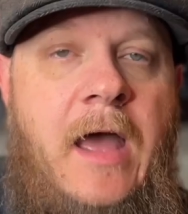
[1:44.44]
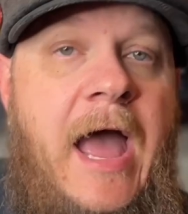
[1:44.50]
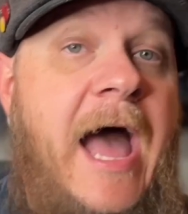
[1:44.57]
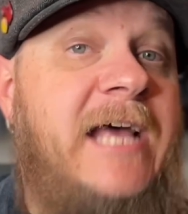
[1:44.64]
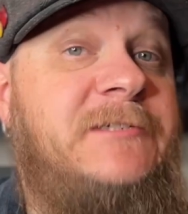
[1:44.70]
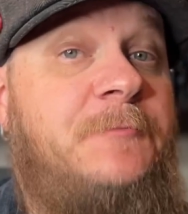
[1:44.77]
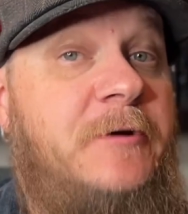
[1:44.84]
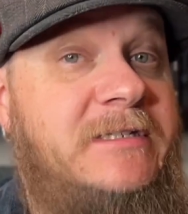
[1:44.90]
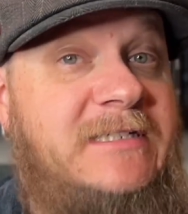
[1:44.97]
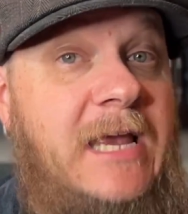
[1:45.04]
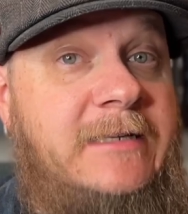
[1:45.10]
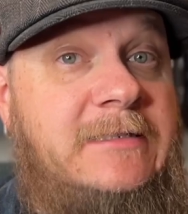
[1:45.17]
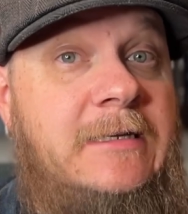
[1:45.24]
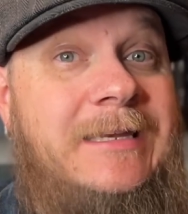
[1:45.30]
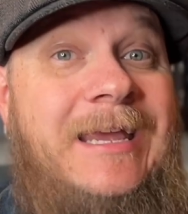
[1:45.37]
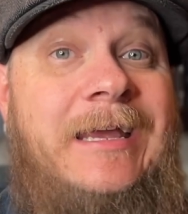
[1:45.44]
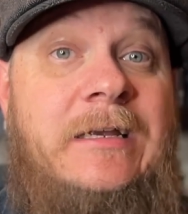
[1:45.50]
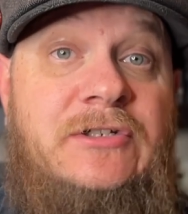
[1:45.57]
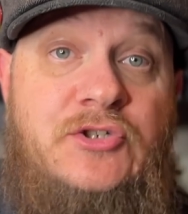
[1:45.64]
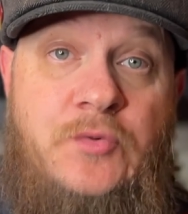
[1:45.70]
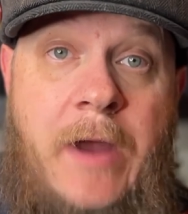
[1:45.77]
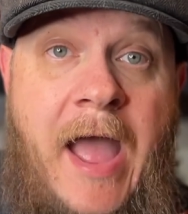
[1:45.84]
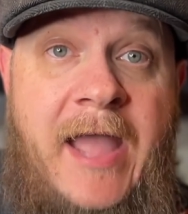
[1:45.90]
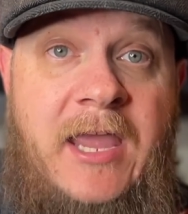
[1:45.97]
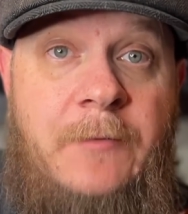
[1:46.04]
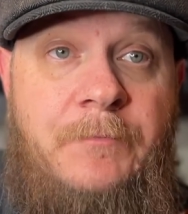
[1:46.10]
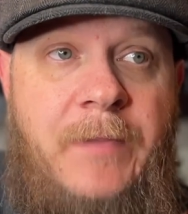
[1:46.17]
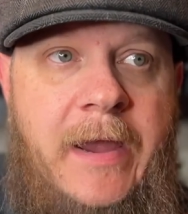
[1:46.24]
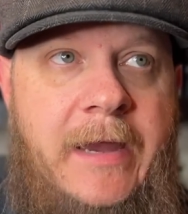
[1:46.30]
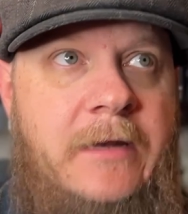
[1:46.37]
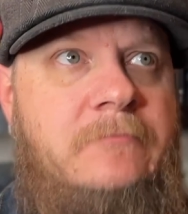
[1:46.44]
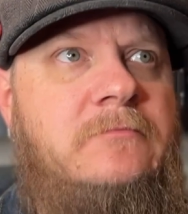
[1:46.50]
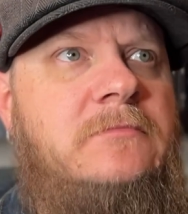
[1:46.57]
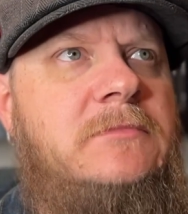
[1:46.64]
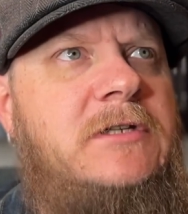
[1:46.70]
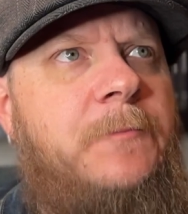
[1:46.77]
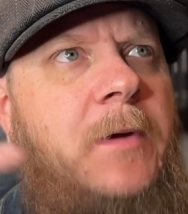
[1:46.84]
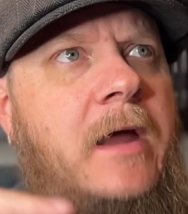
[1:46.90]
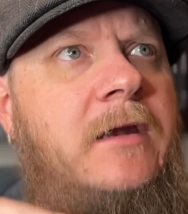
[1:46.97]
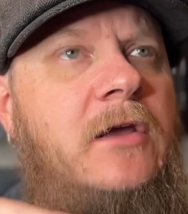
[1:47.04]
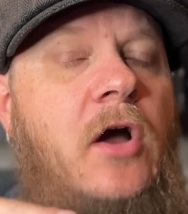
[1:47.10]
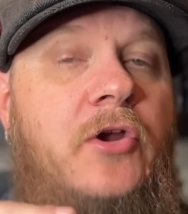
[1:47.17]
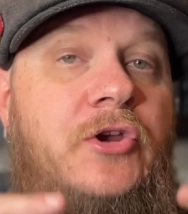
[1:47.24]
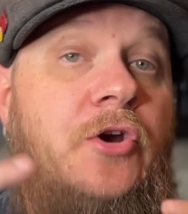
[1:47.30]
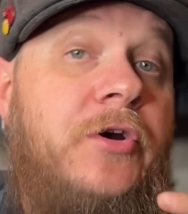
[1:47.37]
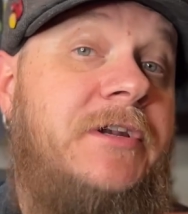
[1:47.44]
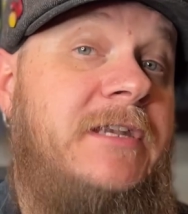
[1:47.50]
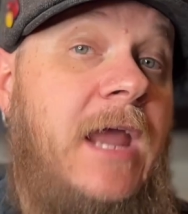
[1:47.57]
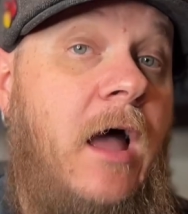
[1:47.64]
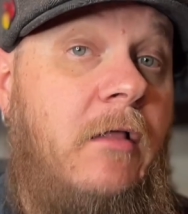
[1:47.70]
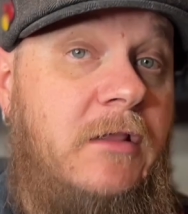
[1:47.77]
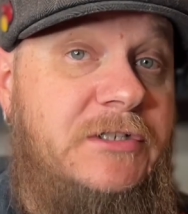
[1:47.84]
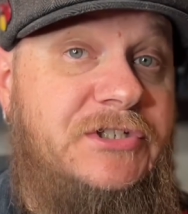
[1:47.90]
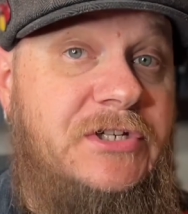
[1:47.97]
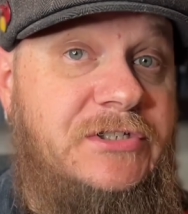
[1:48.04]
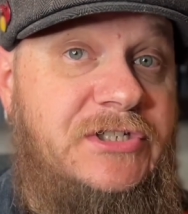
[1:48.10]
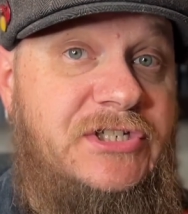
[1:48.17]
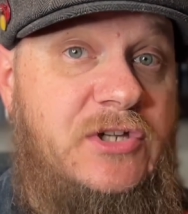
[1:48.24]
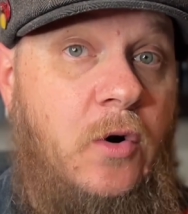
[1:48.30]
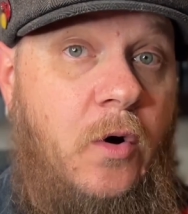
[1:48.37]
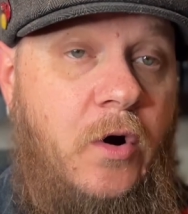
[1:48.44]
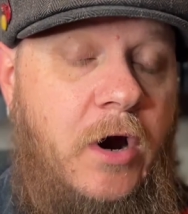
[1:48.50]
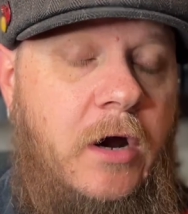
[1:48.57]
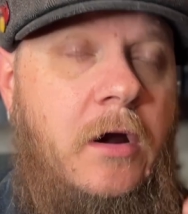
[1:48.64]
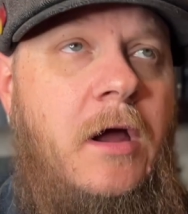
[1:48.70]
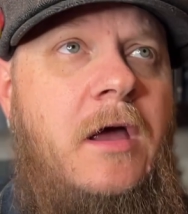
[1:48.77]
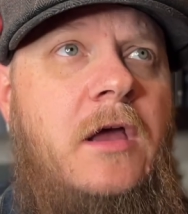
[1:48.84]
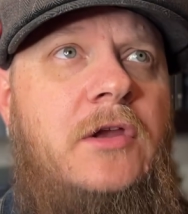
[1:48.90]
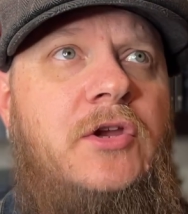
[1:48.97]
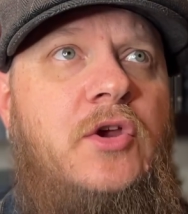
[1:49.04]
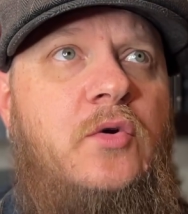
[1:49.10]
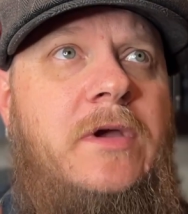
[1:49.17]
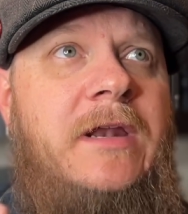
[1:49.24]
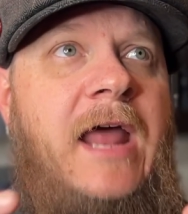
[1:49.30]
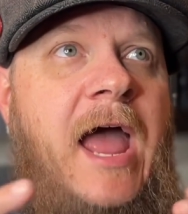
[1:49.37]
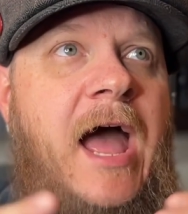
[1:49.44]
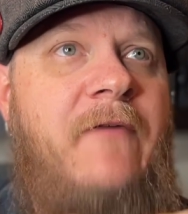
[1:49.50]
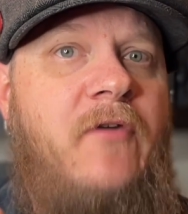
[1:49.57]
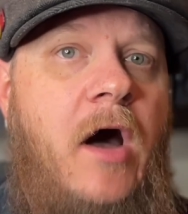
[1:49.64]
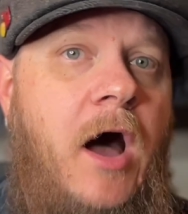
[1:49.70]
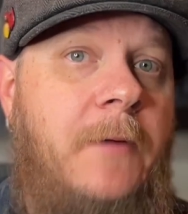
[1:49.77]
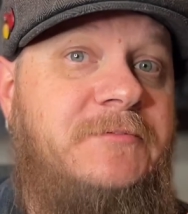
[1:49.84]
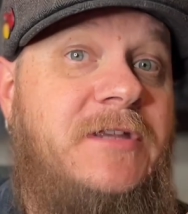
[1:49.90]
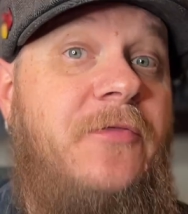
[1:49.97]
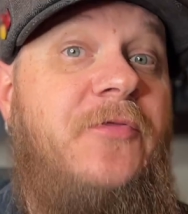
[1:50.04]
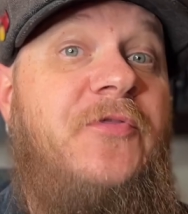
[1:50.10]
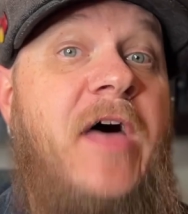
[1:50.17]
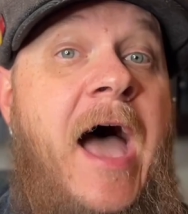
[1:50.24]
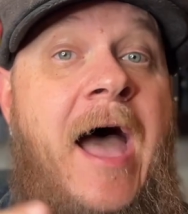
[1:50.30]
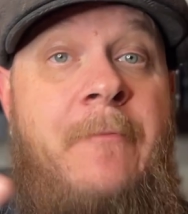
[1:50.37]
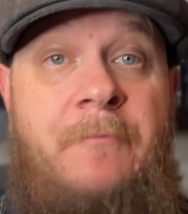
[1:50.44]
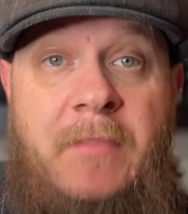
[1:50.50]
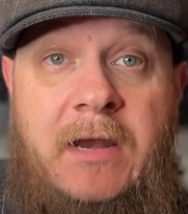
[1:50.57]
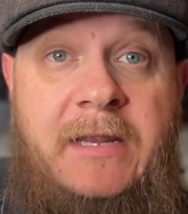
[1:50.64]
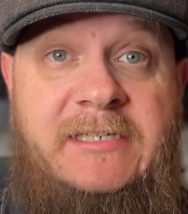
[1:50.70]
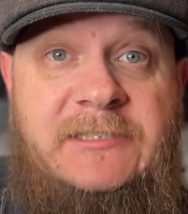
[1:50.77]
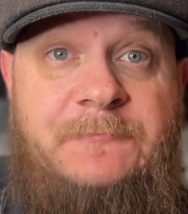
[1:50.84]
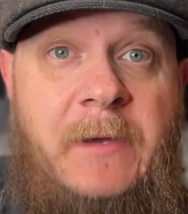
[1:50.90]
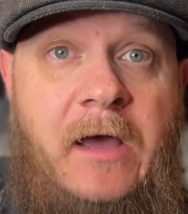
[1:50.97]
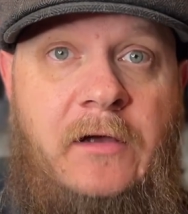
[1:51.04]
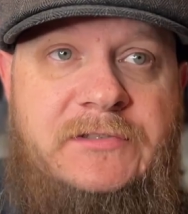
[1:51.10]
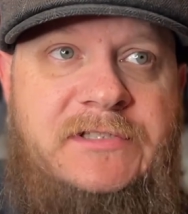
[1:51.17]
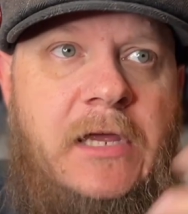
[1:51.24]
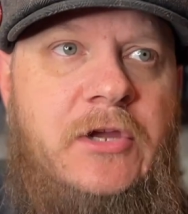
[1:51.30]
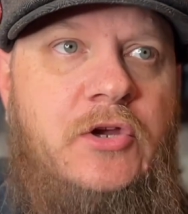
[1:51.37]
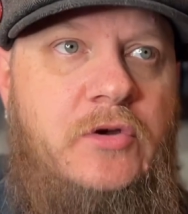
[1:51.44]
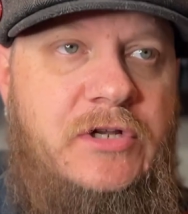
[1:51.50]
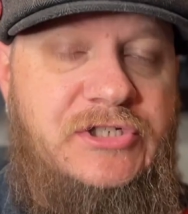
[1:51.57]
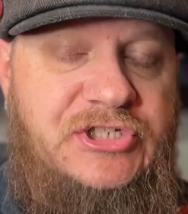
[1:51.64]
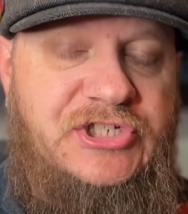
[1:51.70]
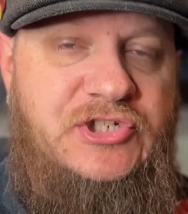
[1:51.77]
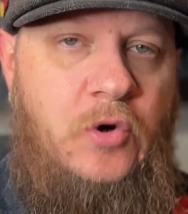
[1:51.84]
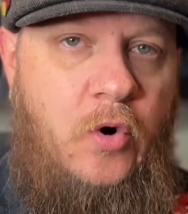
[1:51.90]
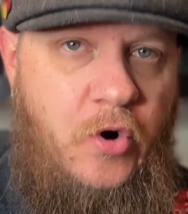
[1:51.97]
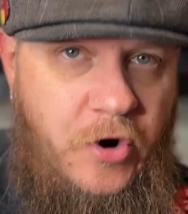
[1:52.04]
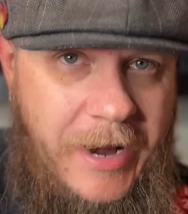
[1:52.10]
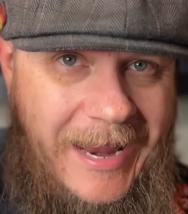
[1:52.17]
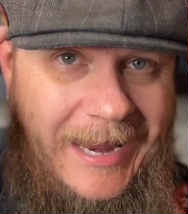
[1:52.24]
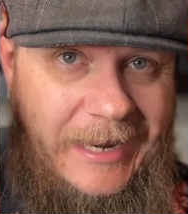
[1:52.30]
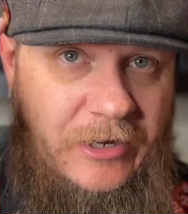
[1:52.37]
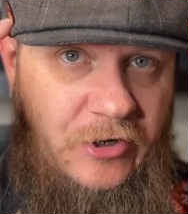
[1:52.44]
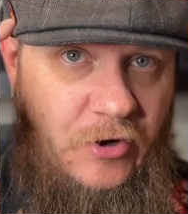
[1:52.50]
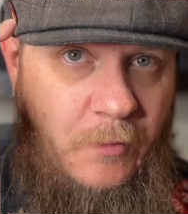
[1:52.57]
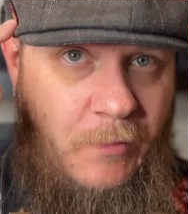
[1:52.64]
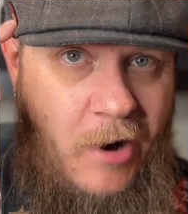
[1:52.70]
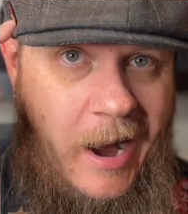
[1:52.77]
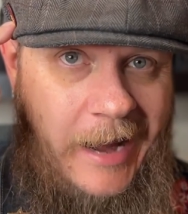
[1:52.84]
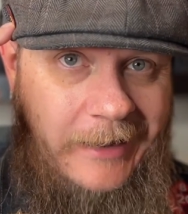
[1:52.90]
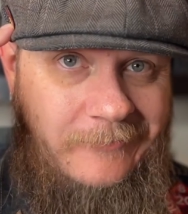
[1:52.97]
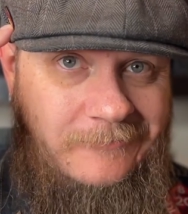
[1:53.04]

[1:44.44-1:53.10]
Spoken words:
As presented in Dragonbane, depending on your intelligence score, you can have up to that many spells that you can store in your brain.